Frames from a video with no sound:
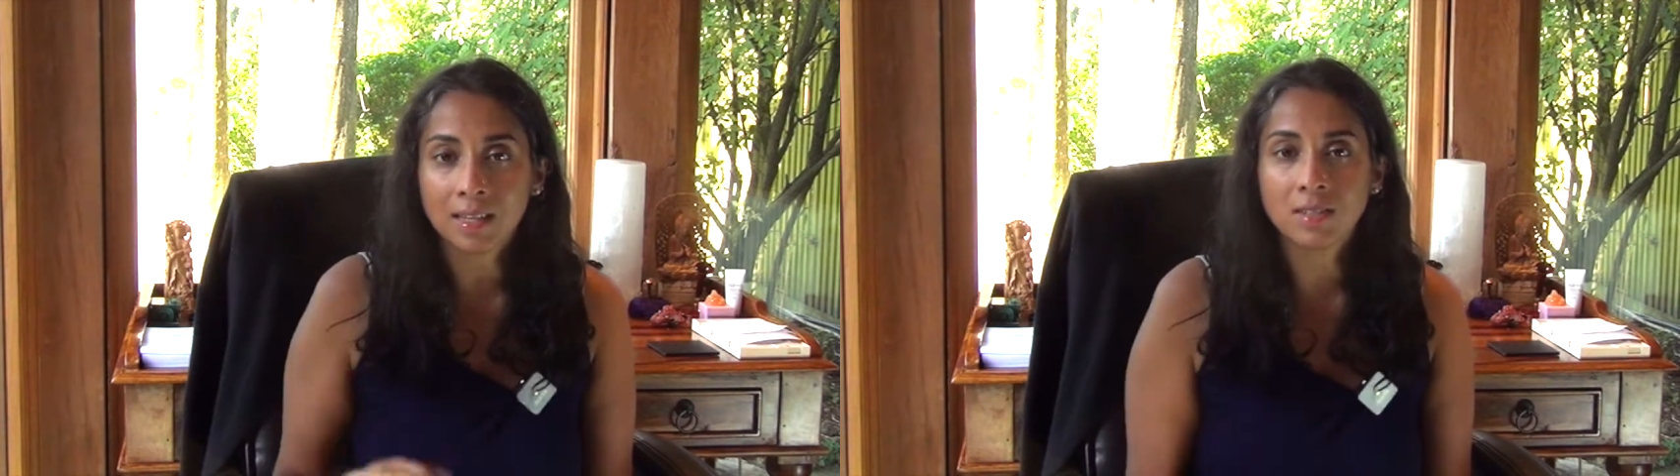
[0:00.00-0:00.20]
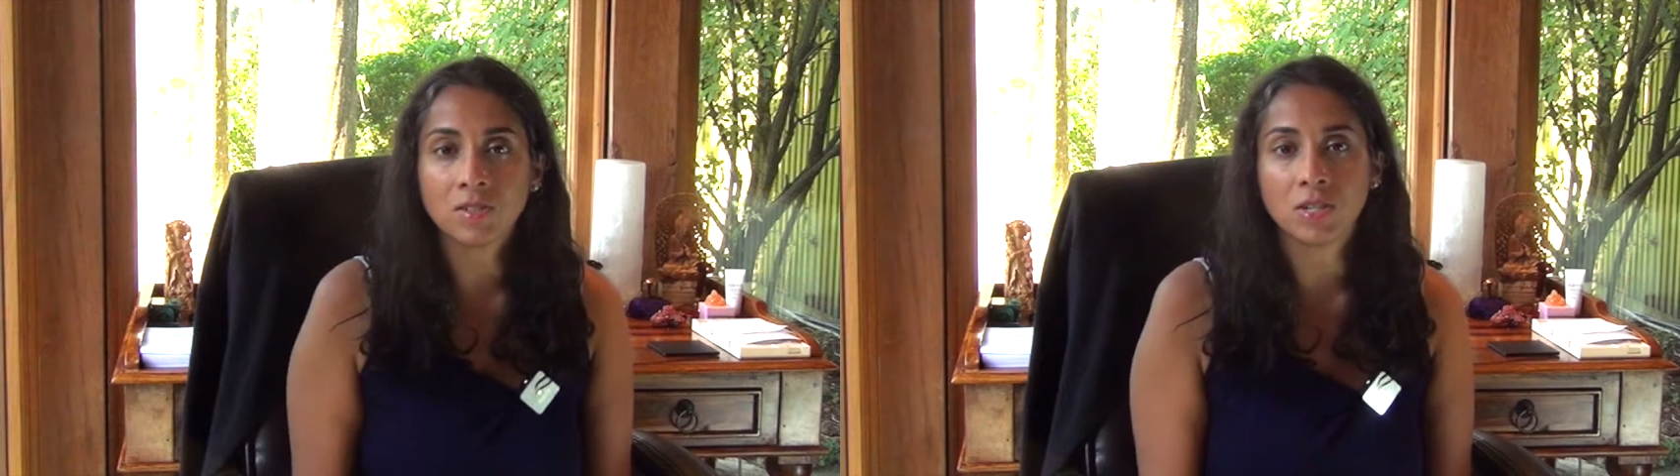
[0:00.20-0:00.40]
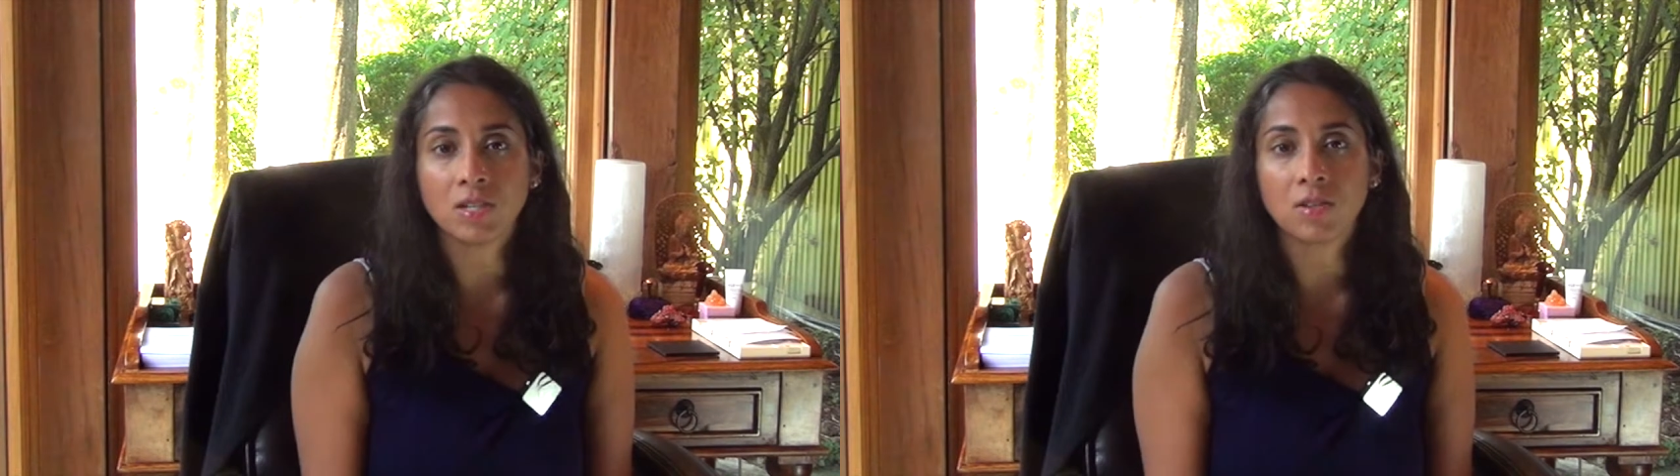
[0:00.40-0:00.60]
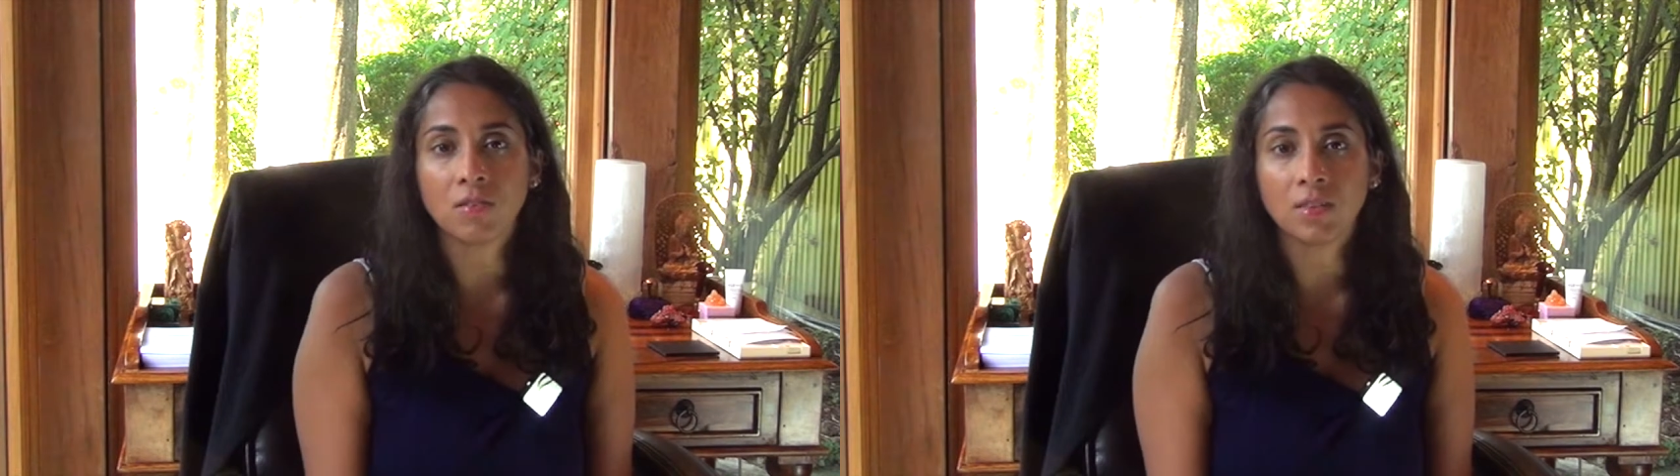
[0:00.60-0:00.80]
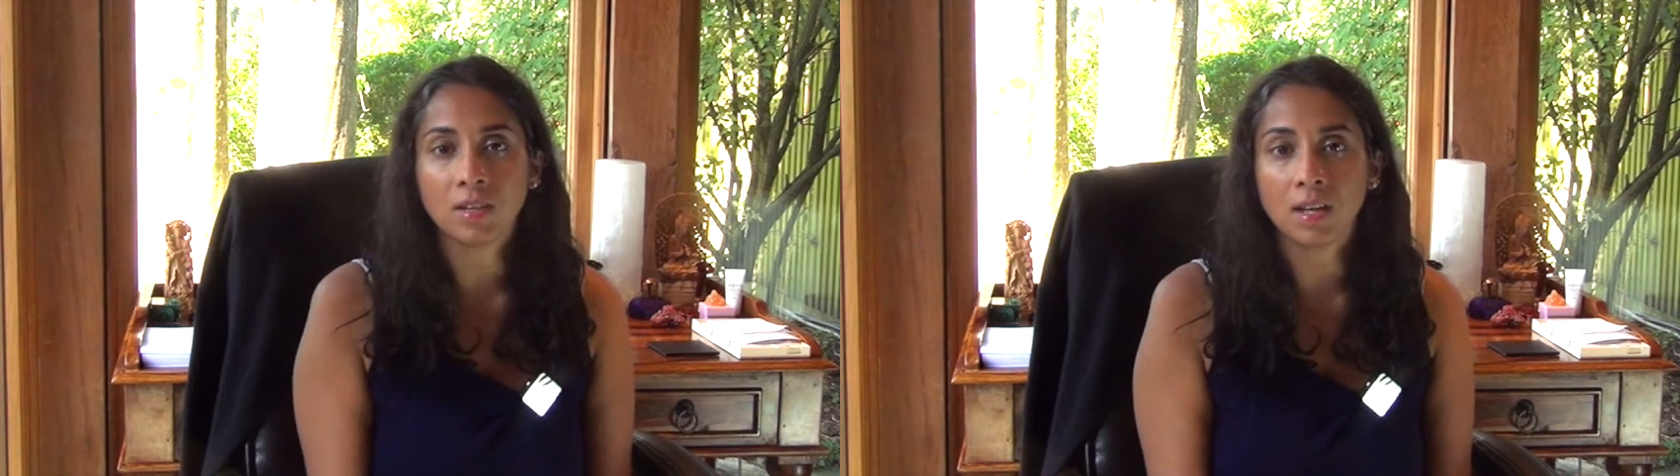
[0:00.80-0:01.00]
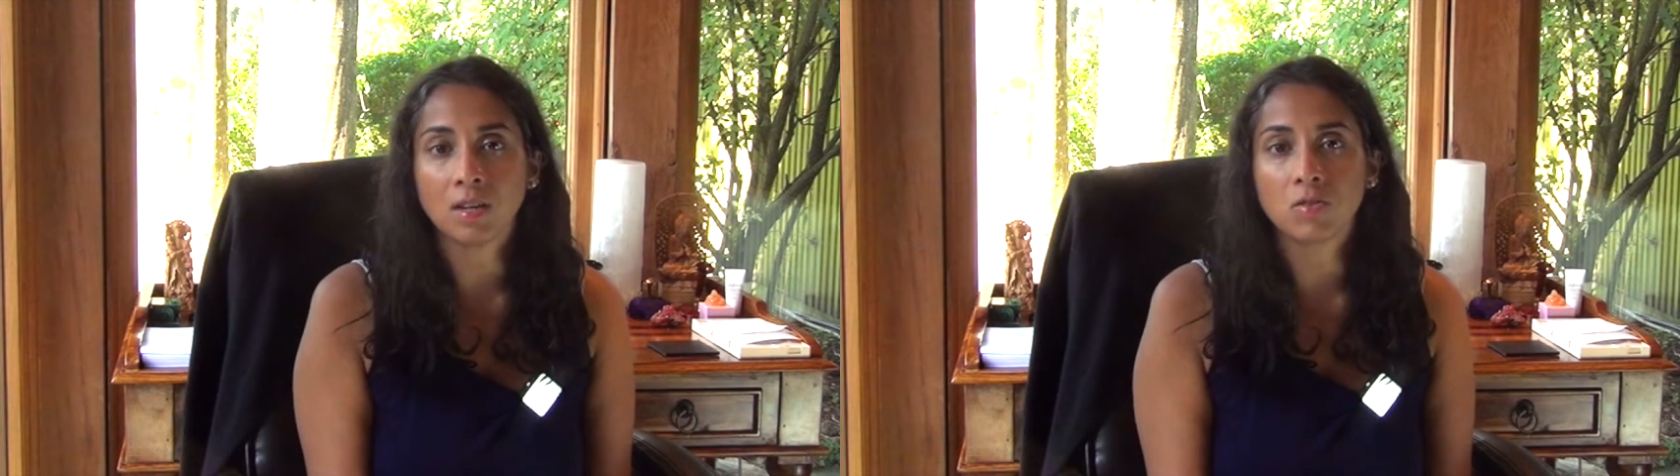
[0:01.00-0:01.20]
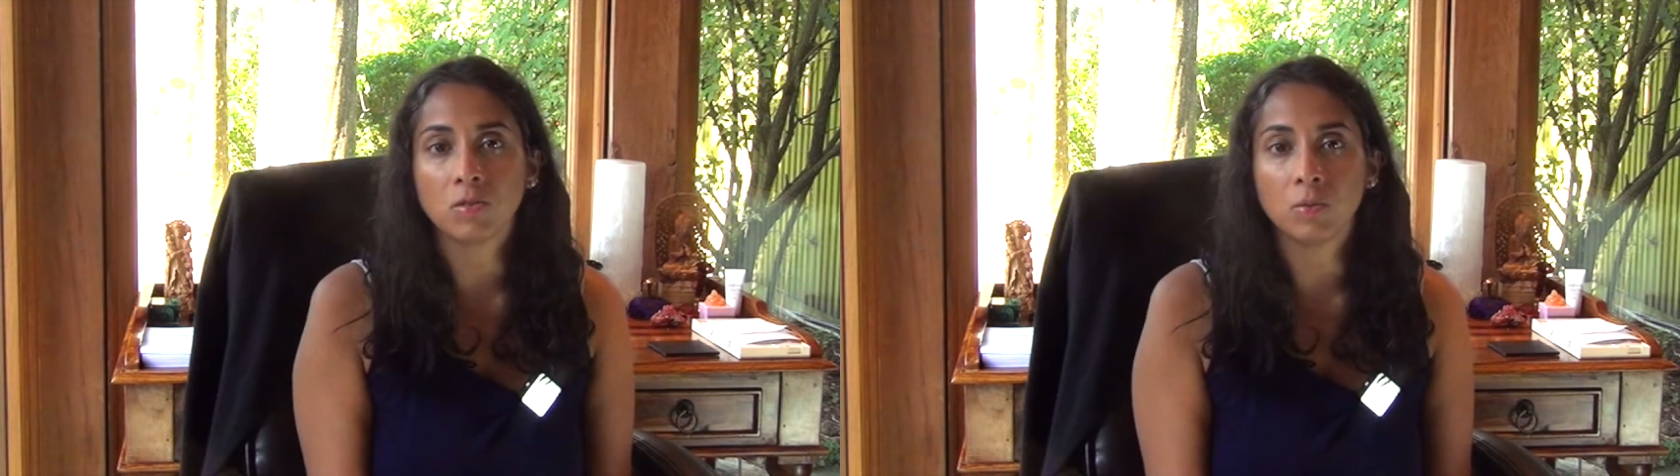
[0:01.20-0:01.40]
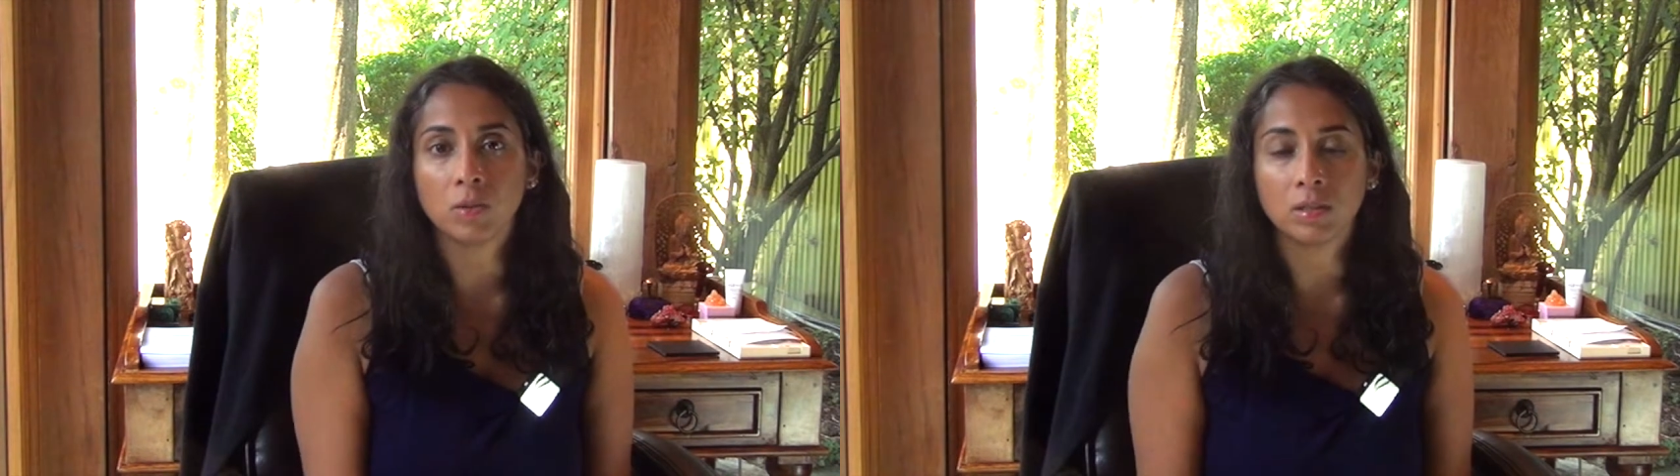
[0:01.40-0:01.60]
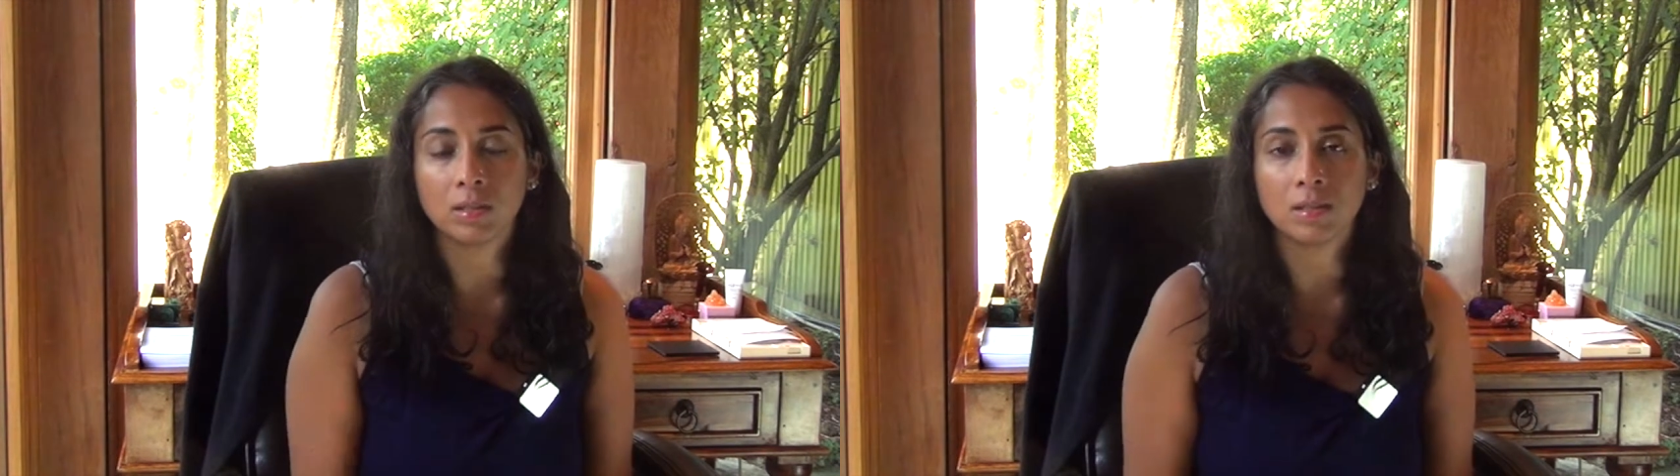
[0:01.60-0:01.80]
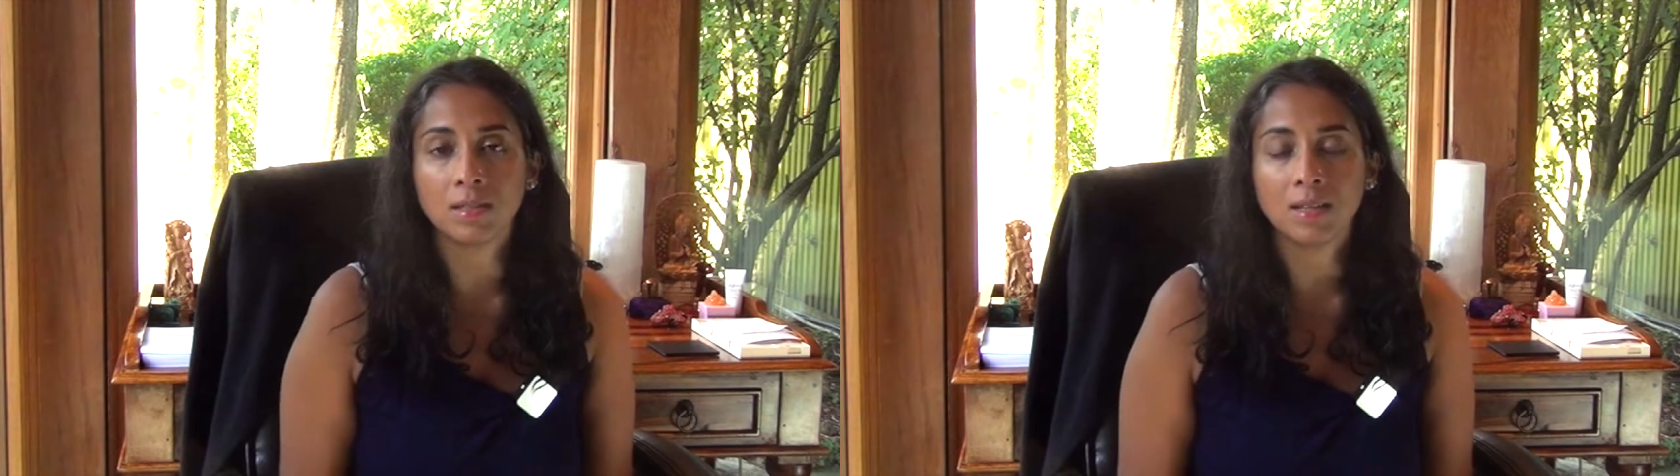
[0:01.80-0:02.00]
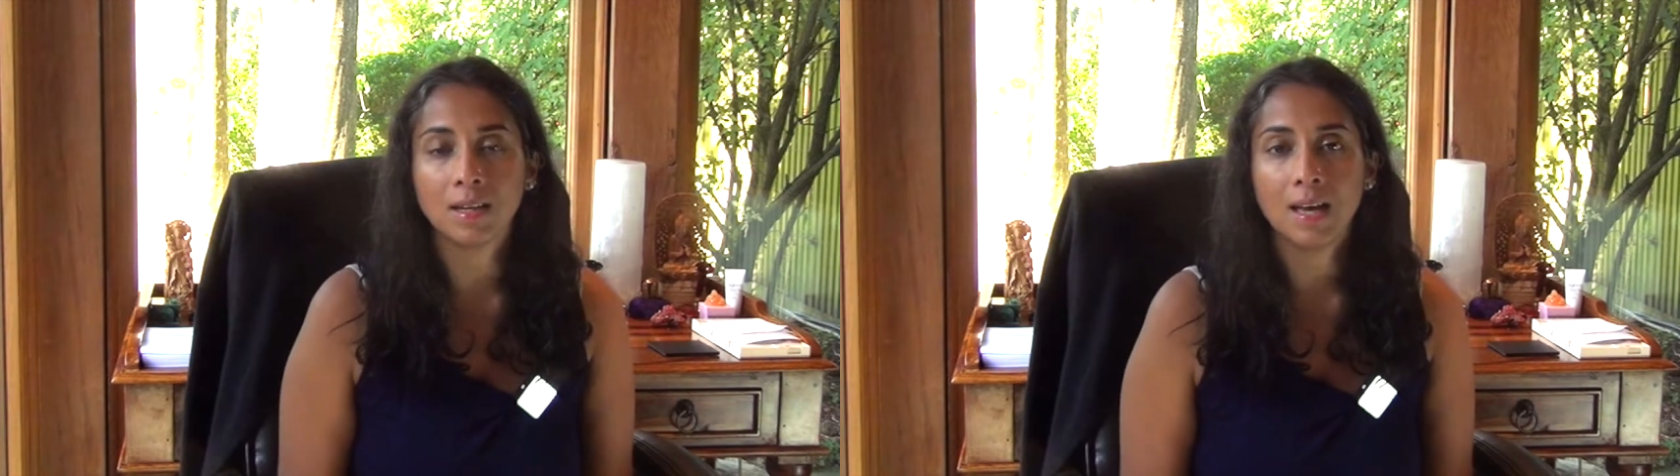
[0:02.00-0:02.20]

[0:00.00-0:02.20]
energies of the natural world.